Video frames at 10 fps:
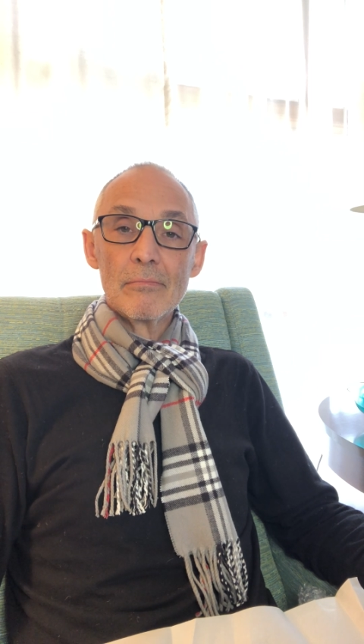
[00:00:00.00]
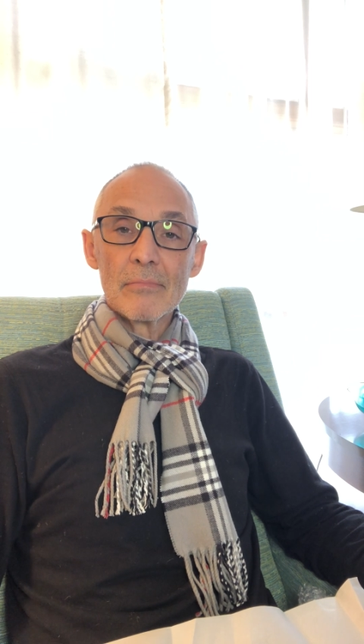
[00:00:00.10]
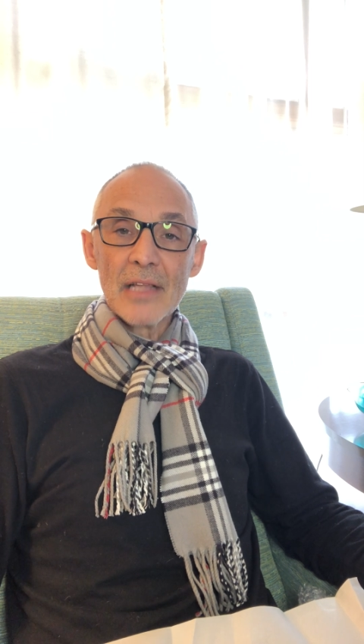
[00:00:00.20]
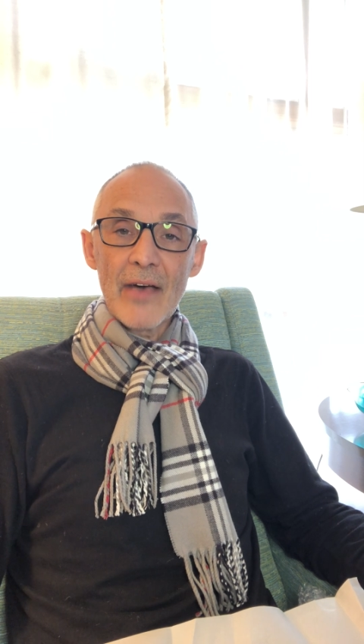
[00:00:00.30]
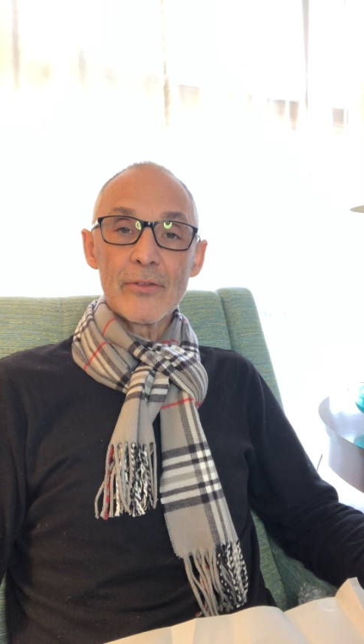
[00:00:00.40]

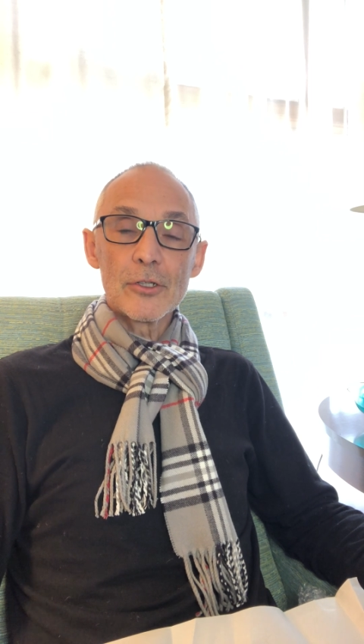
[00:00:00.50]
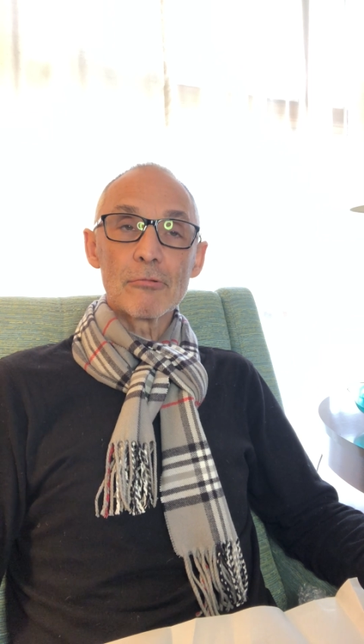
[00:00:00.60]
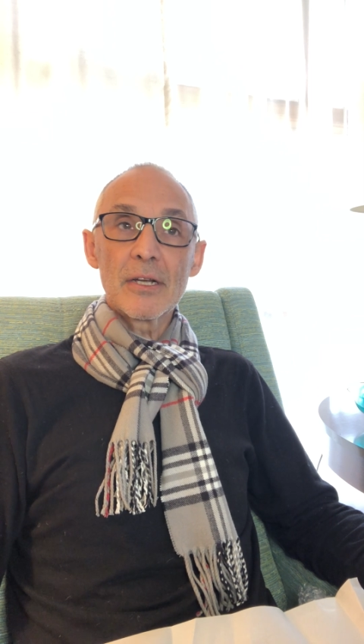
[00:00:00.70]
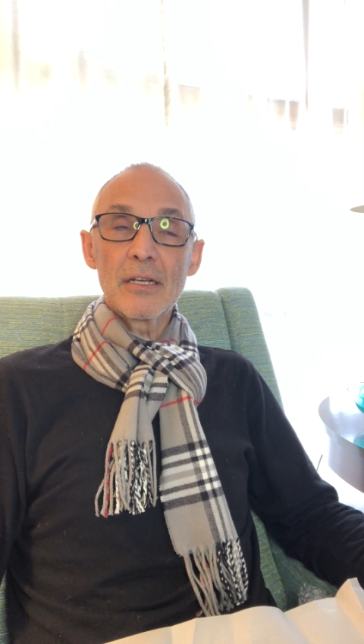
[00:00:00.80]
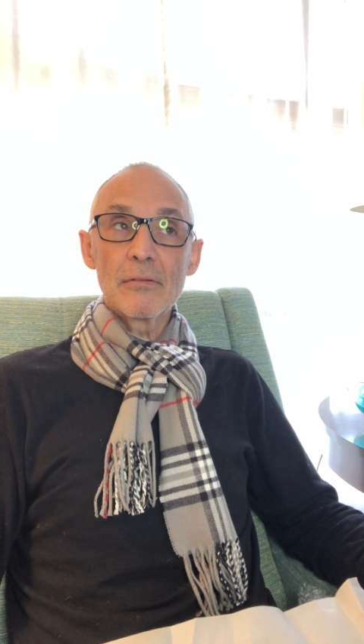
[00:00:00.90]

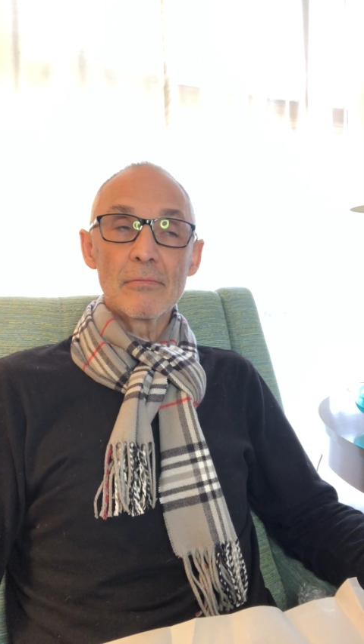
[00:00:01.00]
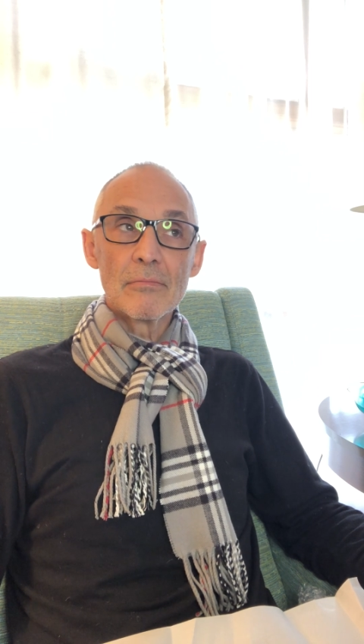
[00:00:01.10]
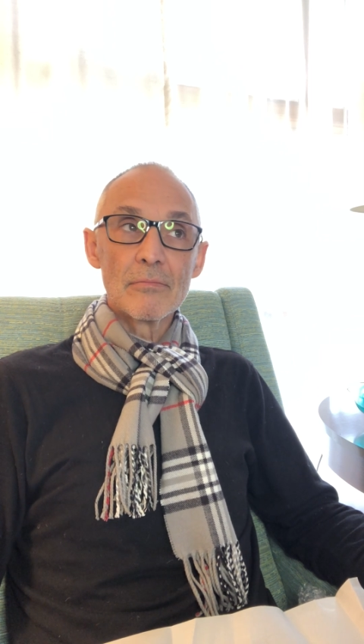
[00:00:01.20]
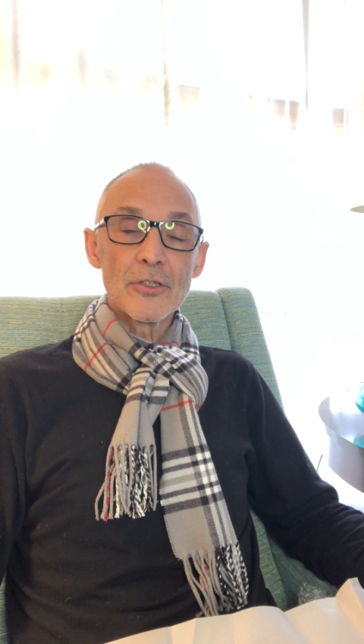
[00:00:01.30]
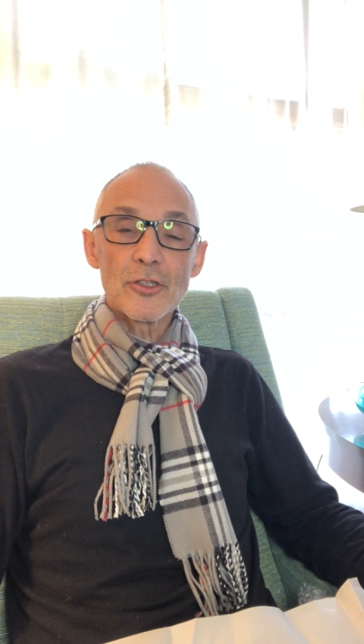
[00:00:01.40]
lavendery,
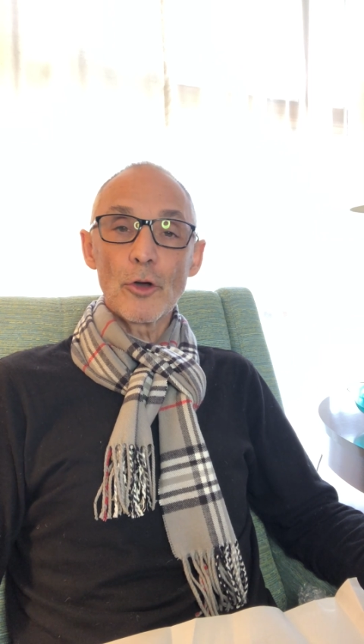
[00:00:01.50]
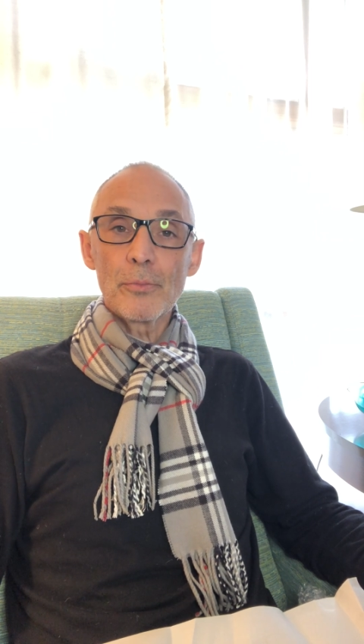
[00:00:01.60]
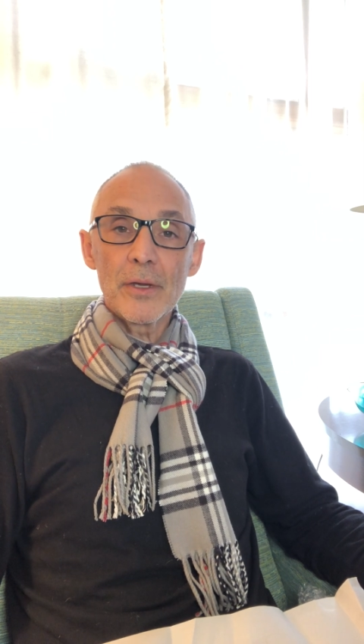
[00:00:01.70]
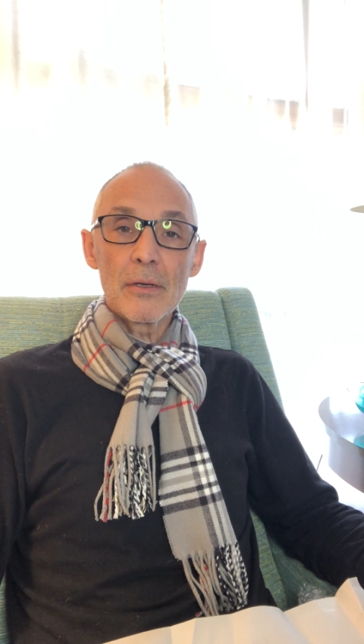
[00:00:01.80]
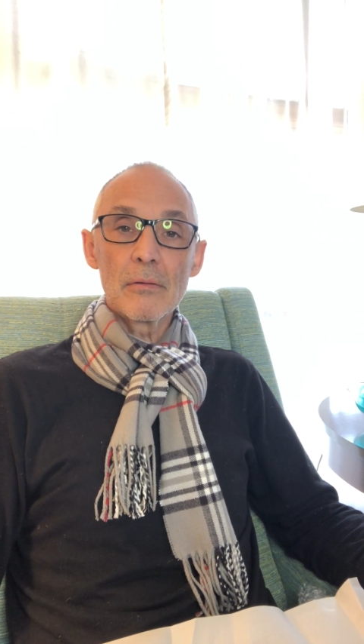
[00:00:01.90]

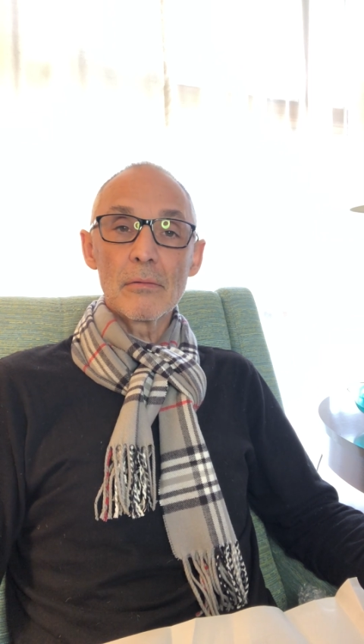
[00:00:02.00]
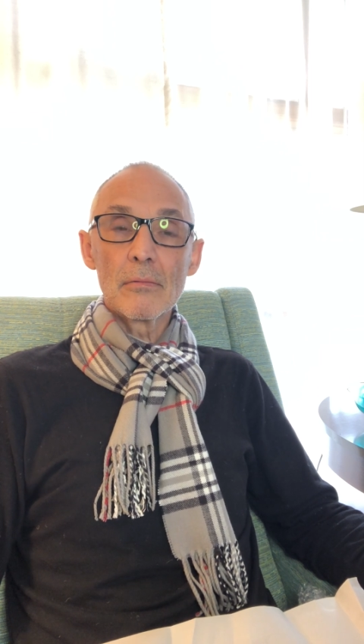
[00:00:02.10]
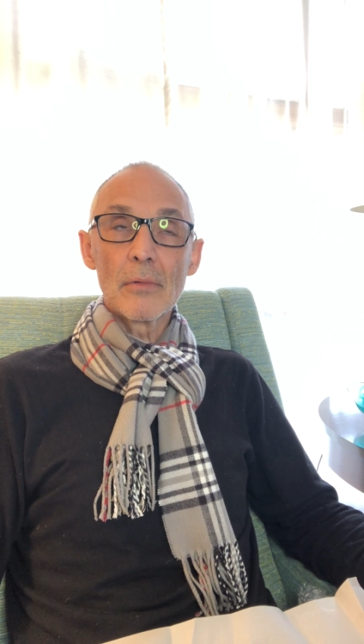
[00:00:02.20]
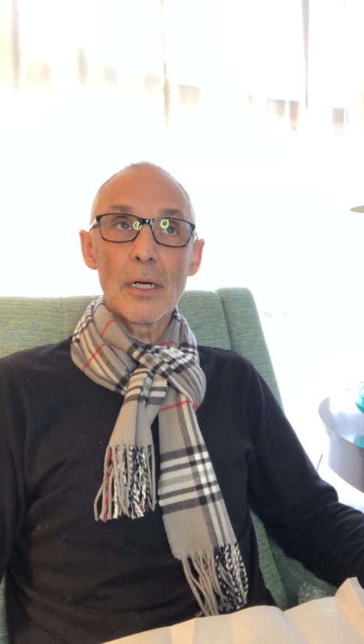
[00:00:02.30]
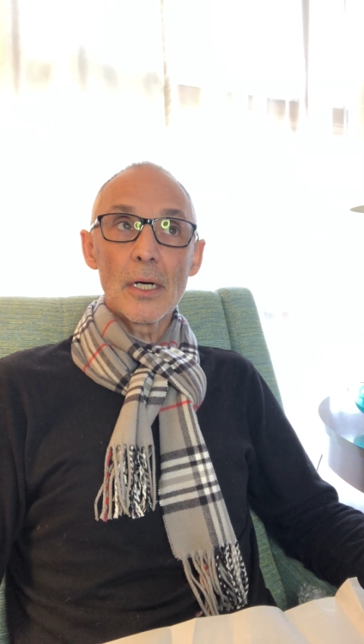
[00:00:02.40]
soapy,
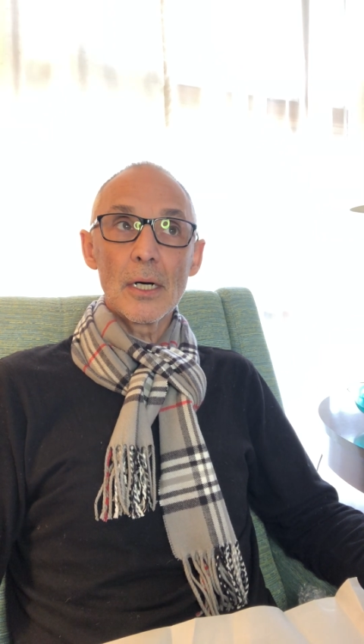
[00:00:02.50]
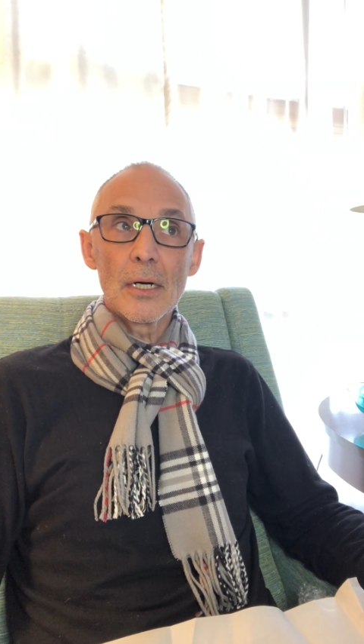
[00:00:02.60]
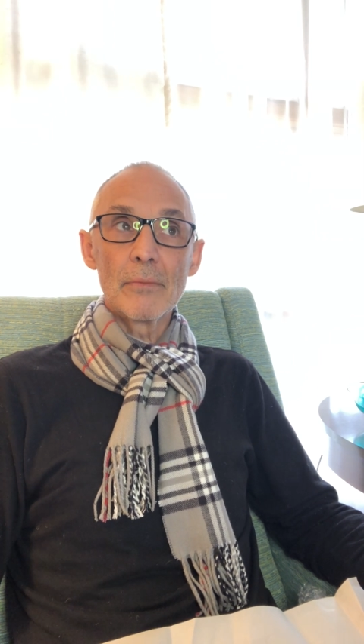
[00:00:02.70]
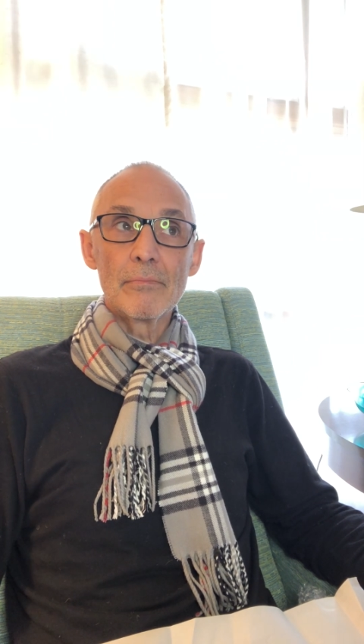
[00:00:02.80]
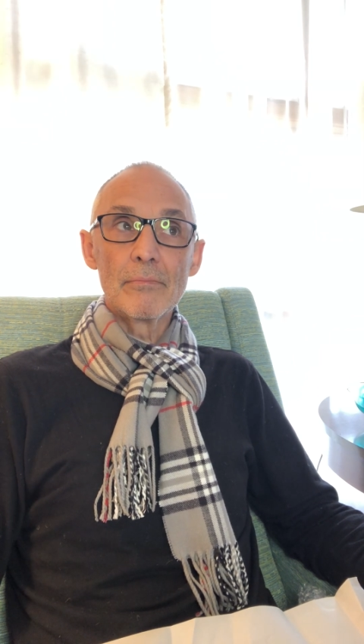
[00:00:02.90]

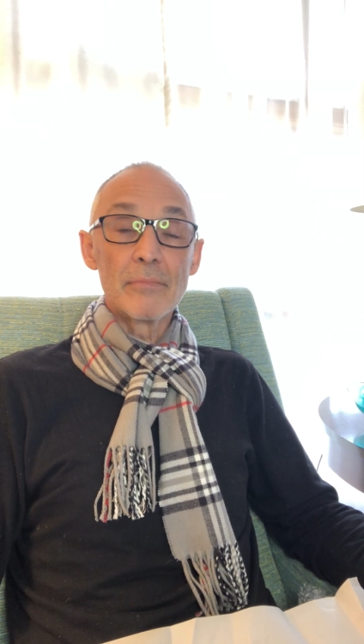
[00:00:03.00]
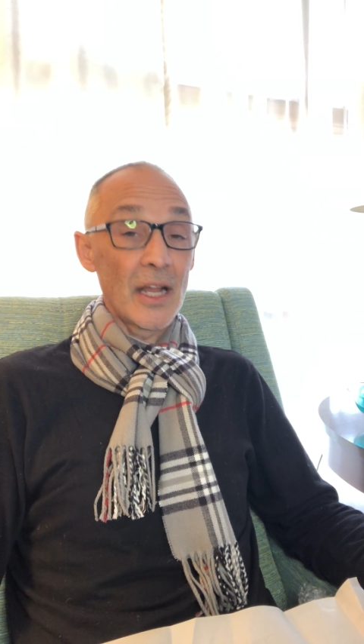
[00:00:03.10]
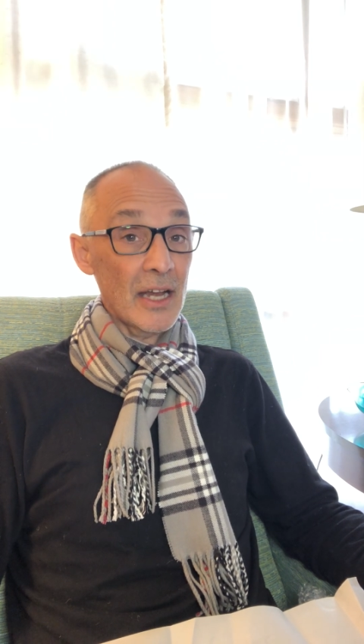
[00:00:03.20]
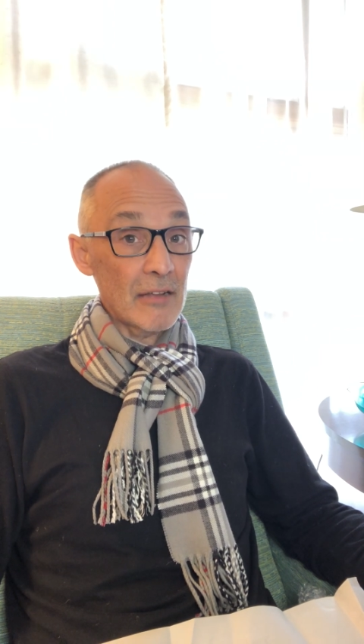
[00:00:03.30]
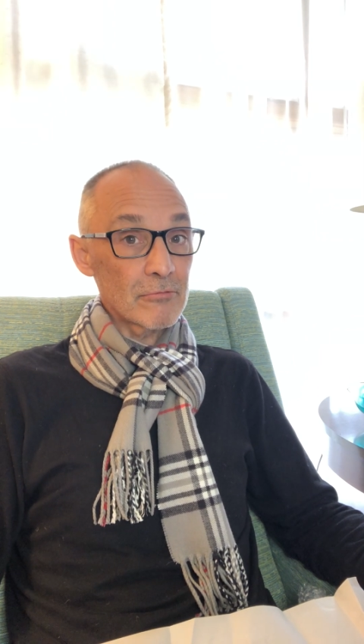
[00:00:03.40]
not
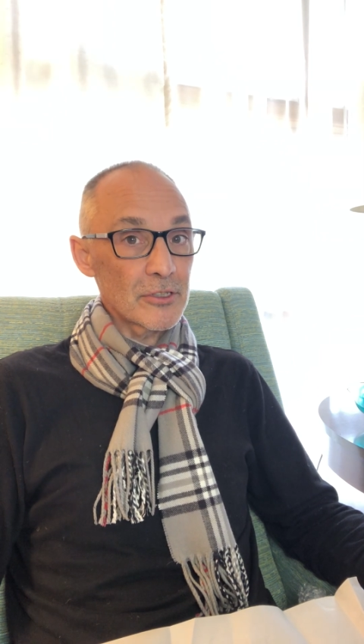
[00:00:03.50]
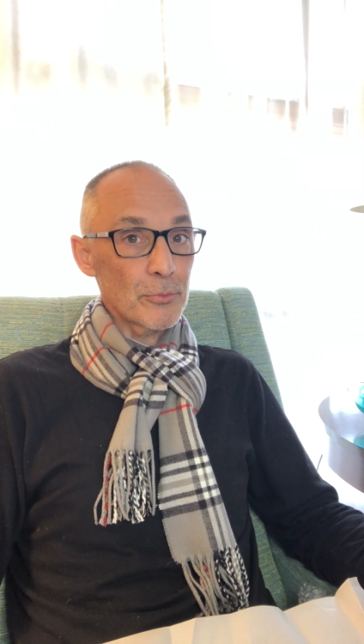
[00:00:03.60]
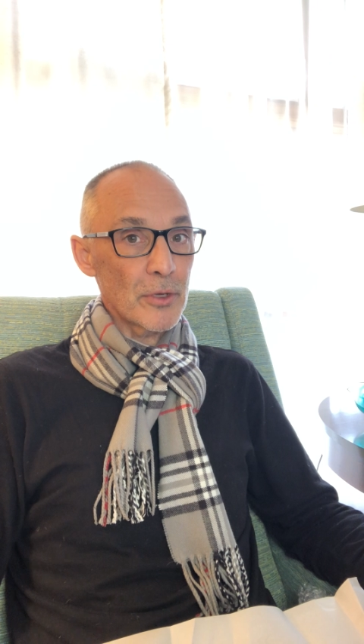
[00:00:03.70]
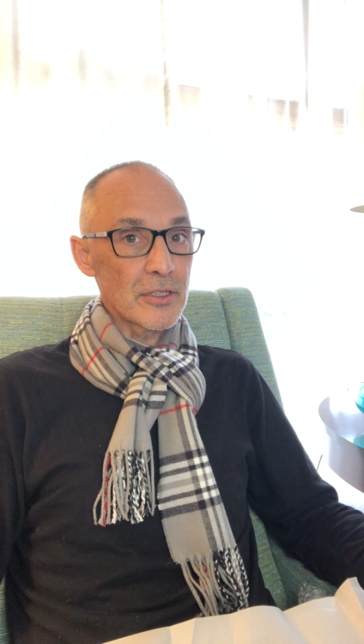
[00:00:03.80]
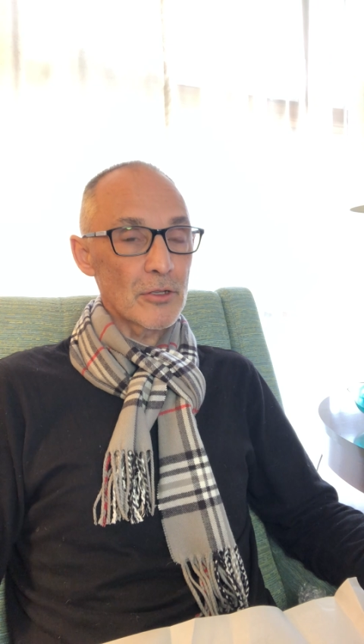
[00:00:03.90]
Irish
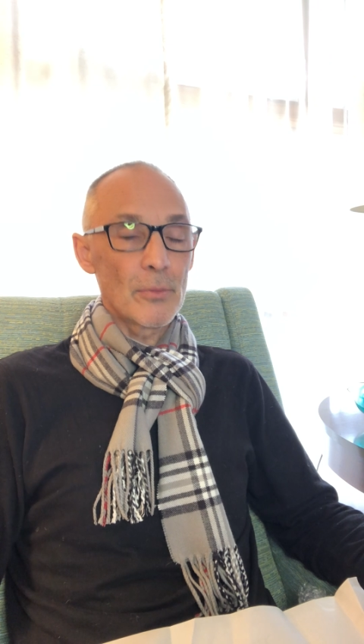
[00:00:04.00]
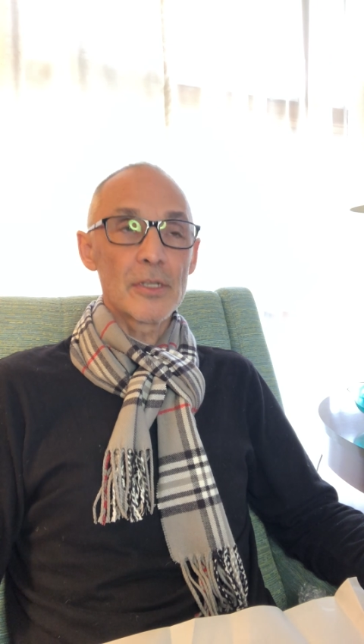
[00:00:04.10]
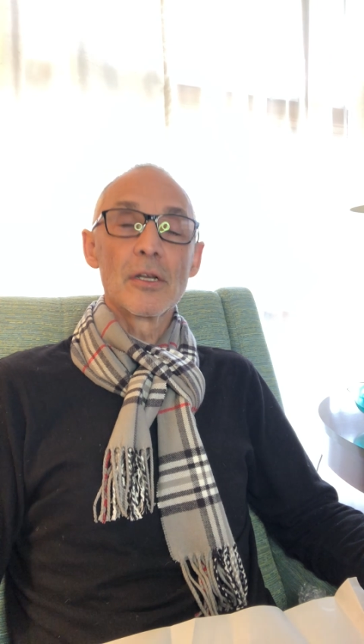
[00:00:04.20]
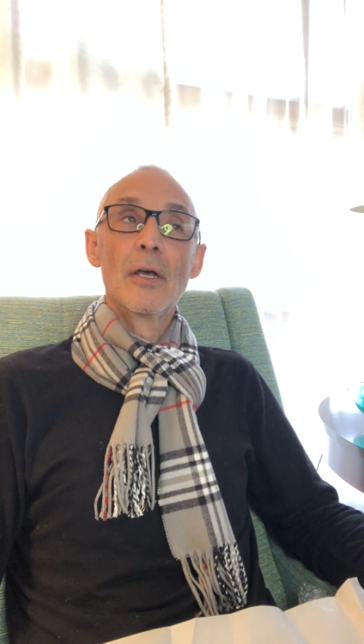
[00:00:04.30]
Spring so much,